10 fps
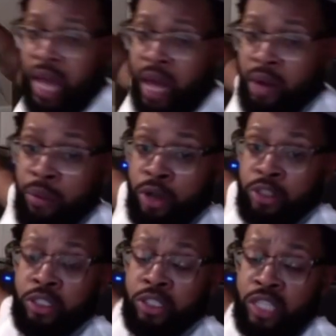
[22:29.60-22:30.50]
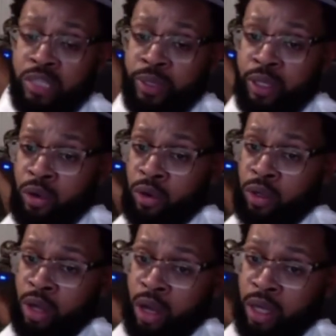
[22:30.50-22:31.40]
of mergers that's been going
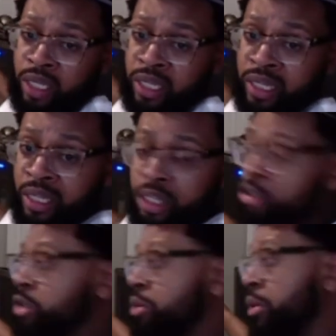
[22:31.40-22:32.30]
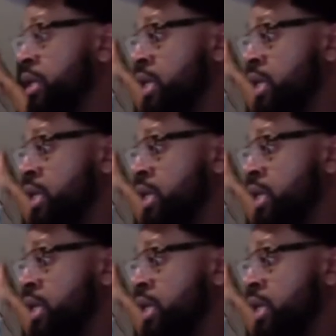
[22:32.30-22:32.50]
on in the industry.